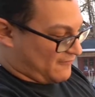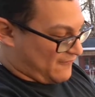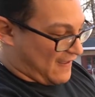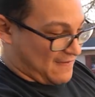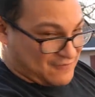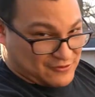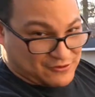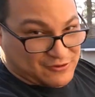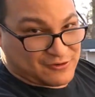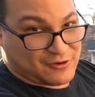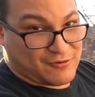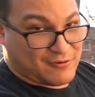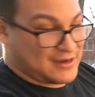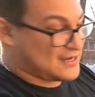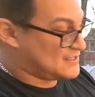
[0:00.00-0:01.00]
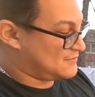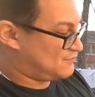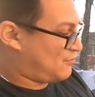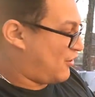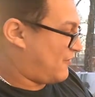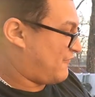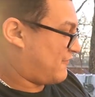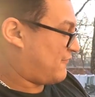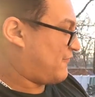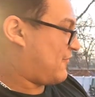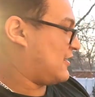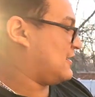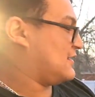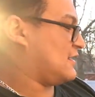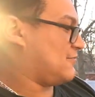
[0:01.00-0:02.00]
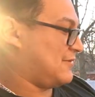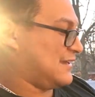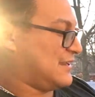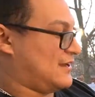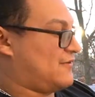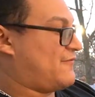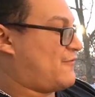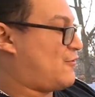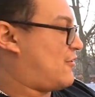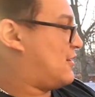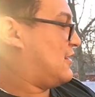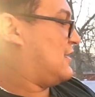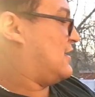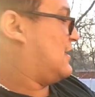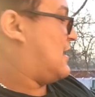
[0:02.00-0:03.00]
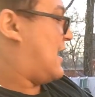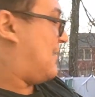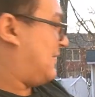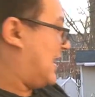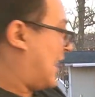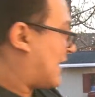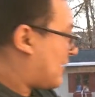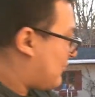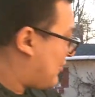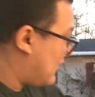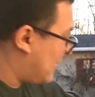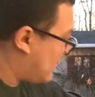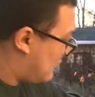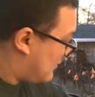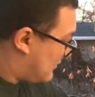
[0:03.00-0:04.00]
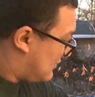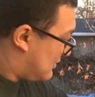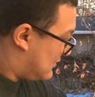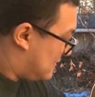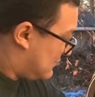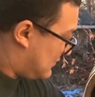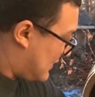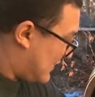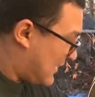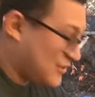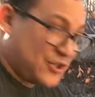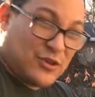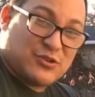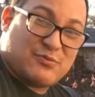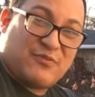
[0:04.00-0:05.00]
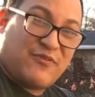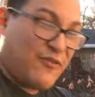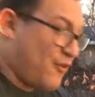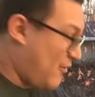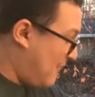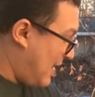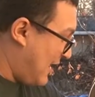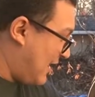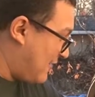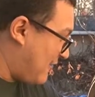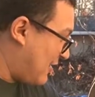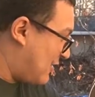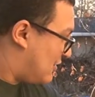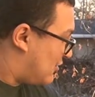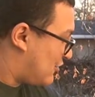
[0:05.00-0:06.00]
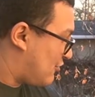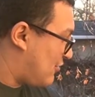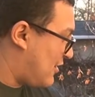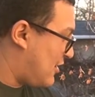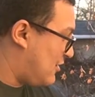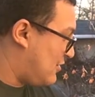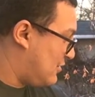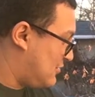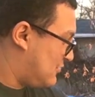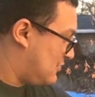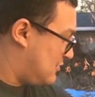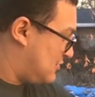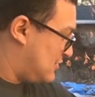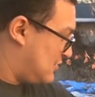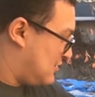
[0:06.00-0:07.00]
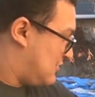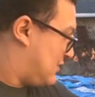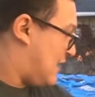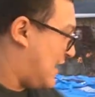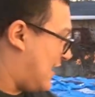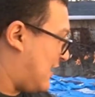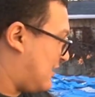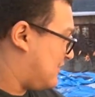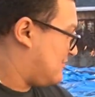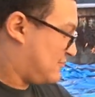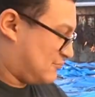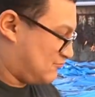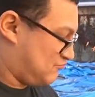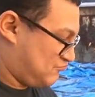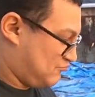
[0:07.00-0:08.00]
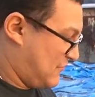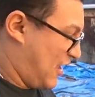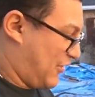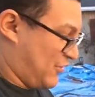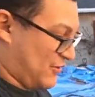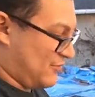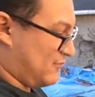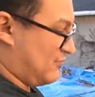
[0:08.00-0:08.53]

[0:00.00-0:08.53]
500 degrees, perfect for anything we need it for. I mean, I can put it, like I showed you before, my hand right on the grill, and nothing.